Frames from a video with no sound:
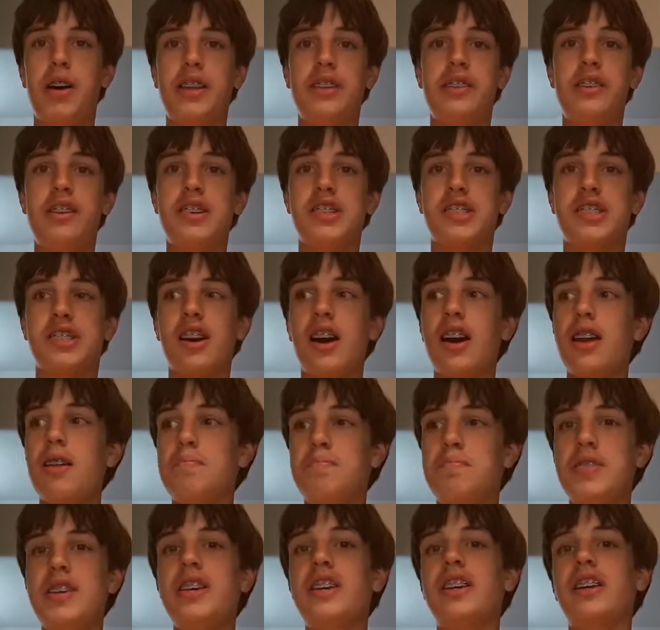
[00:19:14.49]
but there's
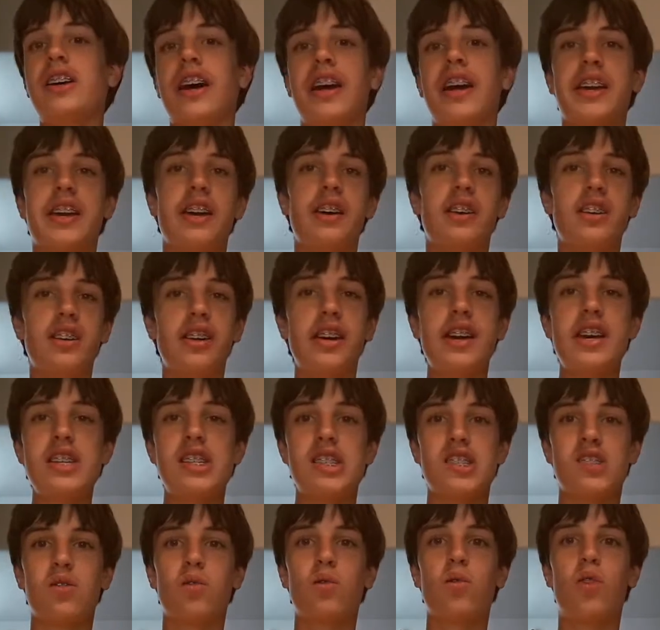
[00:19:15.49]
gotta be like at
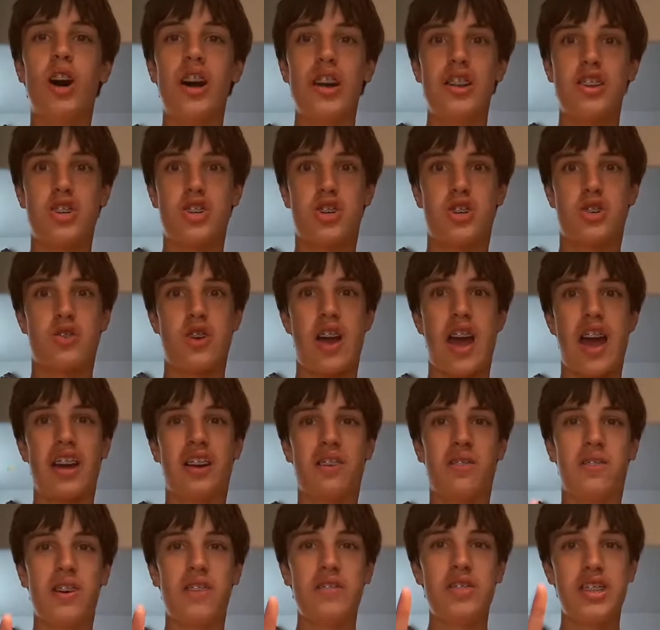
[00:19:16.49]
least one
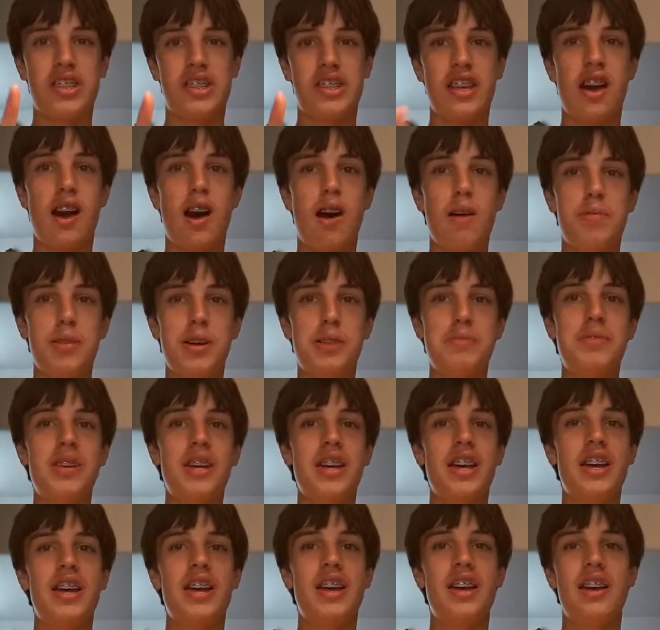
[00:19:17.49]
track from this
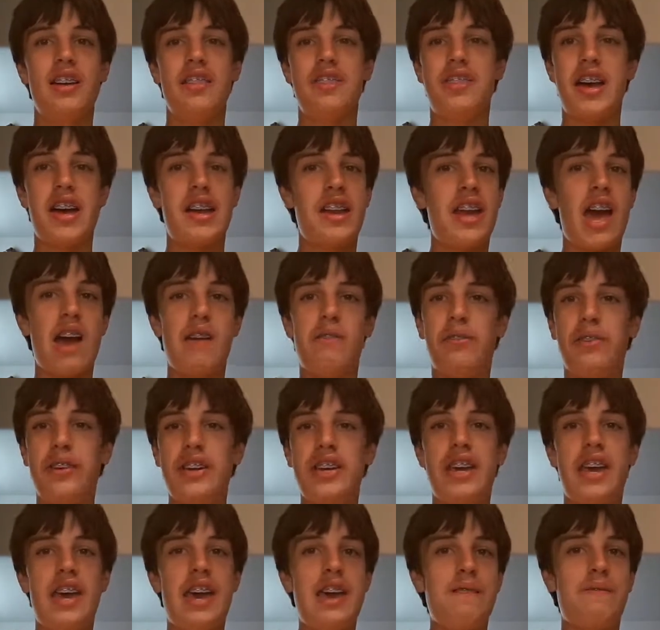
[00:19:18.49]
album that
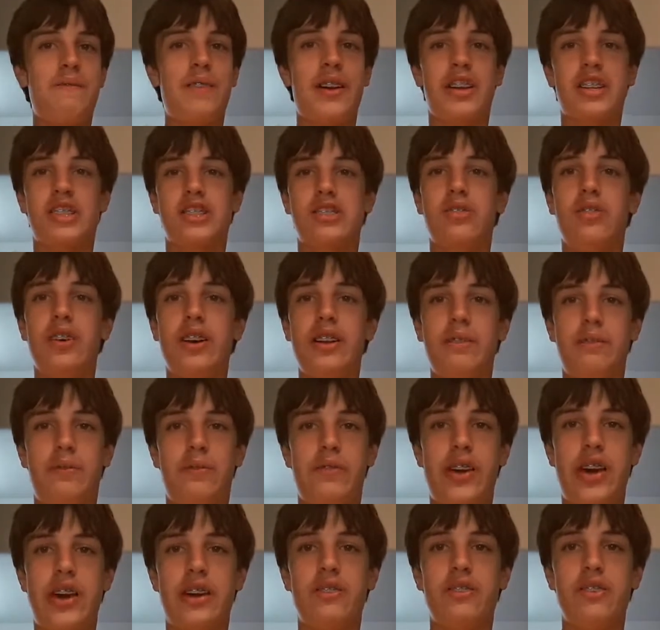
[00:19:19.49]
every Aphex
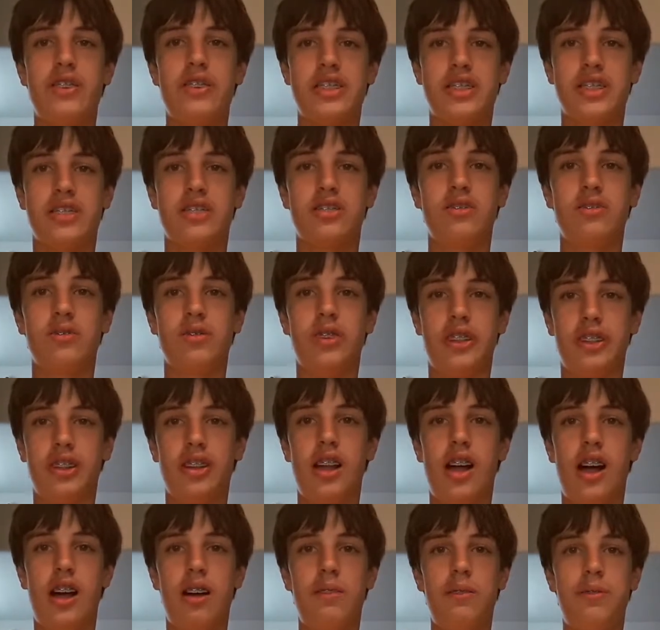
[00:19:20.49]
Twin fan
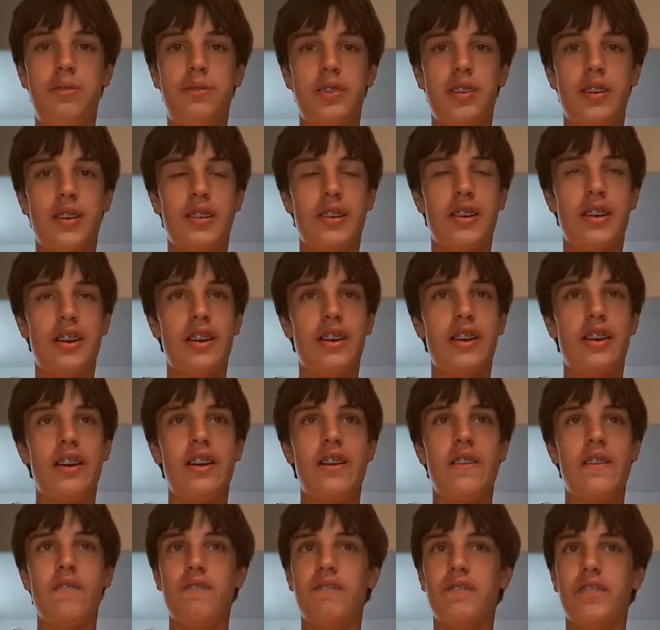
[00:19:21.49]
would love.
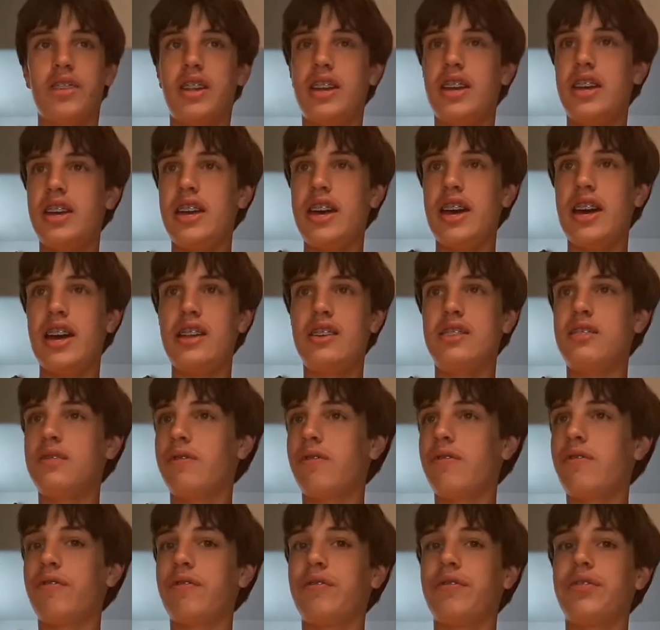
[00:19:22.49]

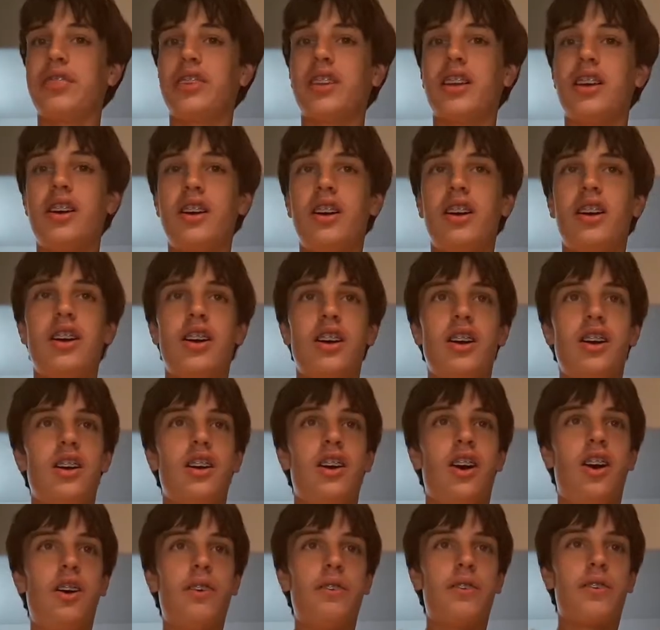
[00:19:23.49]
And
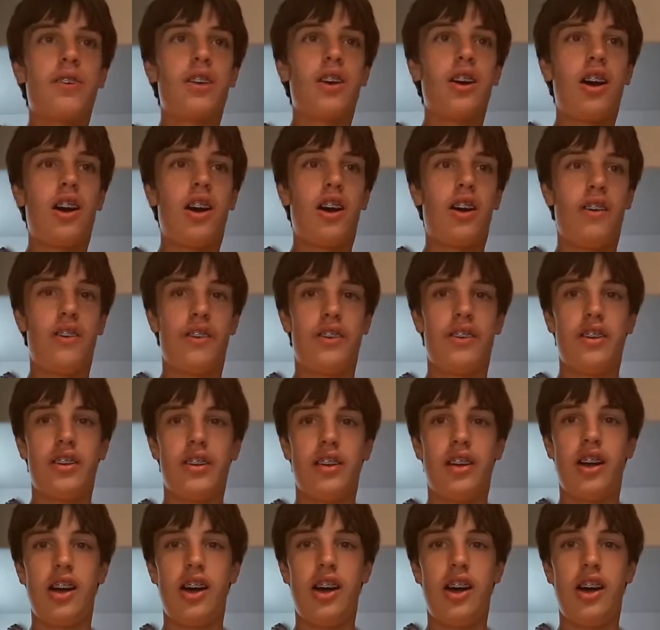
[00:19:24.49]
overall,